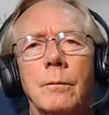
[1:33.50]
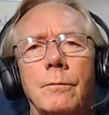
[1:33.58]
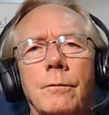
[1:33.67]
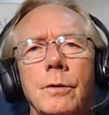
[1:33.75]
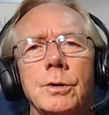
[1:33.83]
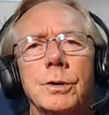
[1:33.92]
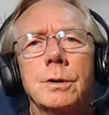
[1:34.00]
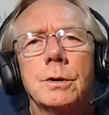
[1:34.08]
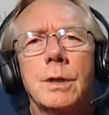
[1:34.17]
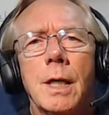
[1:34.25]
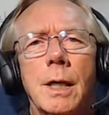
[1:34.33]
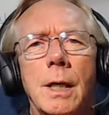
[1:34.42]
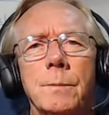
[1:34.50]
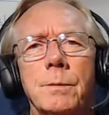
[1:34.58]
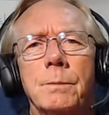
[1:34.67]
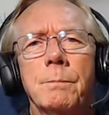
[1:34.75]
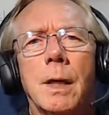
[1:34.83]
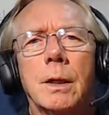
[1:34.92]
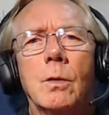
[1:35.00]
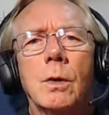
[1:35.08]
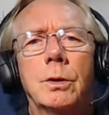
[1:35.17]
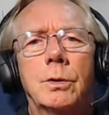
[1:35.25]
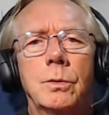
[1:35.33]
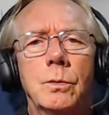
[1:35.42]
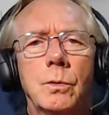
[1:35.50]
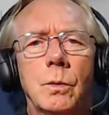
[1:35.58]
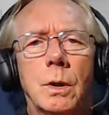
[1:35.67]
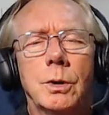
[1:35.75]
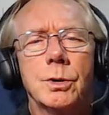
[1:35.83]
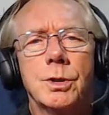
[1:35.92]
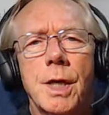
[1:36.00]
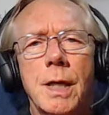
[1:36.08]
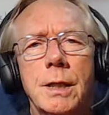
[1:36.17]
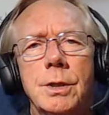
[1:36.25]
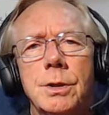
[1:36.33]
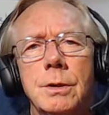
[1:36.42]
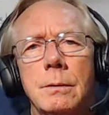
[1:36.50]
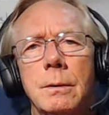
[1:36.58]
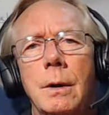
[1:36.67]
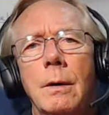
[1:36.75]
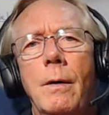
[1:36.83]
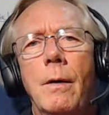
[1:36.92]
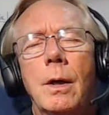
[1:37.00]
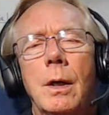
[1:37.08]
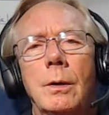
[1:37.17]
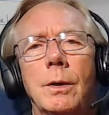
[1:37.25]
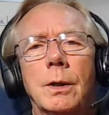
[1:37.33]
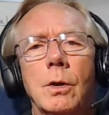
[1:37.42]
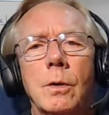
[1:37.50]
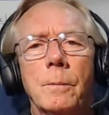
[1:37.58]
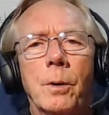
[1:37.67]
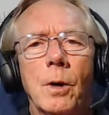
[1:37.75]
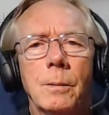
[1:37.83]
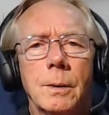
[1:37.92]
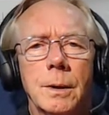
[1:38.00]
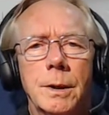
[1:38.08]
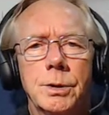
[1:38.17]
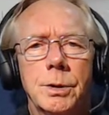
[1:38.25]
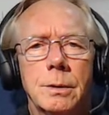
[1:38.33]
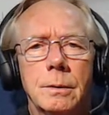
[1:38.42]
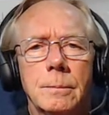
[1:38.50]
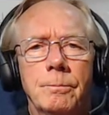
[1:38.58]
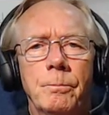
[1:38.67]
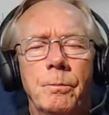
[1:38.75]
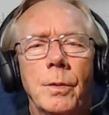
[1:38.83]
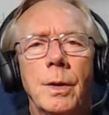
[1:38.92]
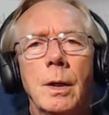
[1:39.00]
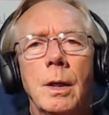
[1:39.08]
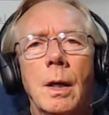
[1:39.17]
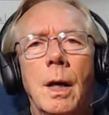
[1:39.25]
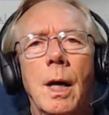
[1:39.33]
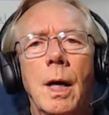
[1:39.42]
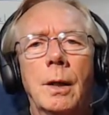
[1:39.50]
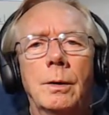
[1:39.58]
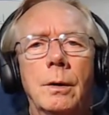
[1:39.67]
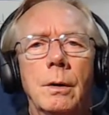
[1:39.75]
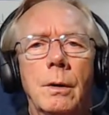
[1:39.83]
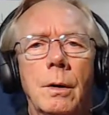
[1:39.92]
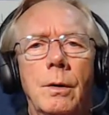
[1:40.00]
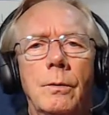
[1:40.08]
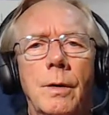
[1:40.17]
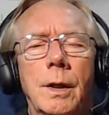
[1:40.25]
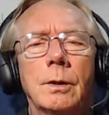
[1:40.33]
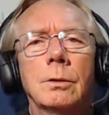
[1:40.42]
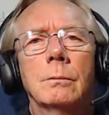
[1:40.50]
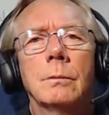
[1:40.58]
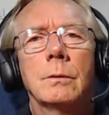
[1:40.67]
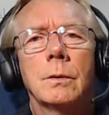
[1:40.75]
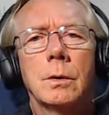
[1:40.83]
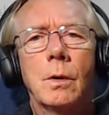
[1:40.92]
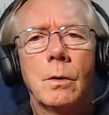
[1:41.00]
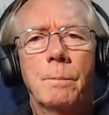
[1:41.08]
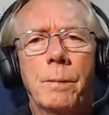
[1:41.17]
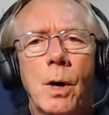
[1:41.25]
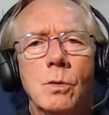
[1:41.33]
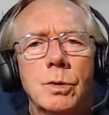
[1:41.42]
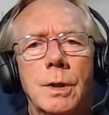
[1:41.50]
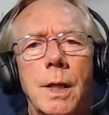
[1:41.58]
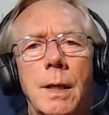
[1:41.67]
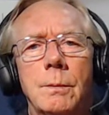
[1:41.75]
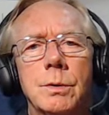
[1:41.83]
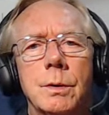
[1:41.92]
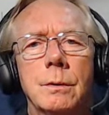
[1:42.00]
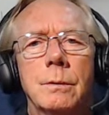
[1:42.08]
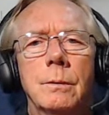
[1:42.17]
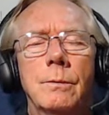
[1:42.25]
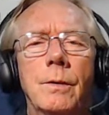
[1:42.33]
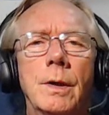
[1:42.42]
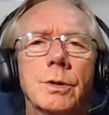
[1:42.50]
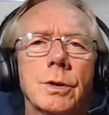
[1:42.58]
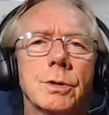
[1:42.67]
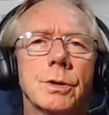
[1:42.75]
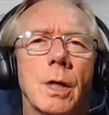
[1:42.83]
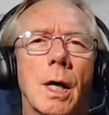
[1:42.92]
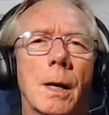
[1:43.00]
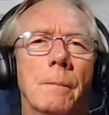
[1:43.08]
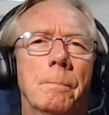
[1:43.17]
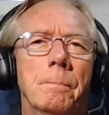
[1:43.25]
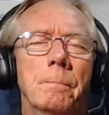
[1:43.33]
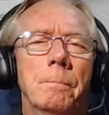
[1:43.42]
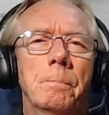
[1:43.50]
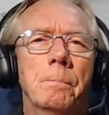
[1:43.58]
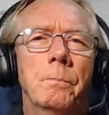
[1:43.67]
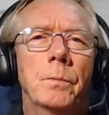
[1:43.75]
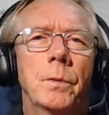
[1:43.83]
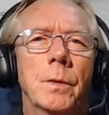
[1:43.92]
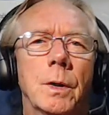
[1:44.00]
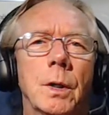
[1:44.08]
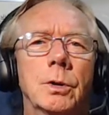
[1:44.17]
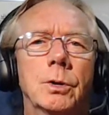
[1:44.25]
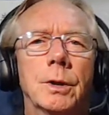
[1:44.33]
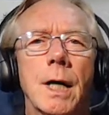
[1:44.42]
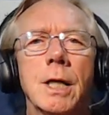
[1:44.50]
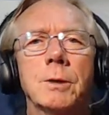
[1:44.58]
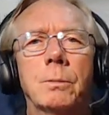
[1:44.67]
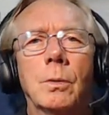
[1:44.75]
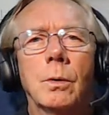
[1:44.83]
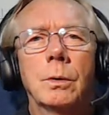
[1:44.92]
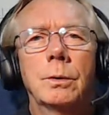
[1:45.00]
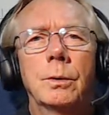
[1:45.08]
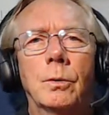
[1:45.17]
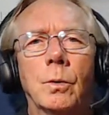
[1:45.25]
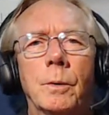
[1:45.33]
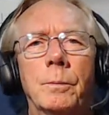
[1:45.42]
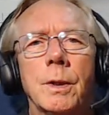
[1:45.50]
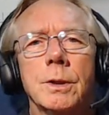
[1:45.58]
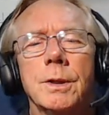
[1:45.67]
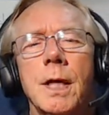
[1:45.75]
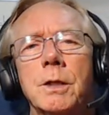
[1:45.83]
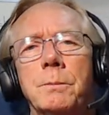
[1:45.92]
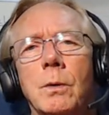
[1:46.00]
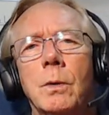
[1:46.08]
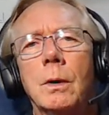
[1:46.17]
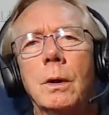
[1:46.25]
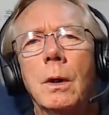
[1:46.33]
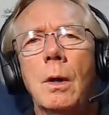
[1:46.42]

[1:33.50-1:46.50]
first setups by going to your settings, then go to permalinks, and then go to post names. This is in your dashboard, your WordPress dashboard.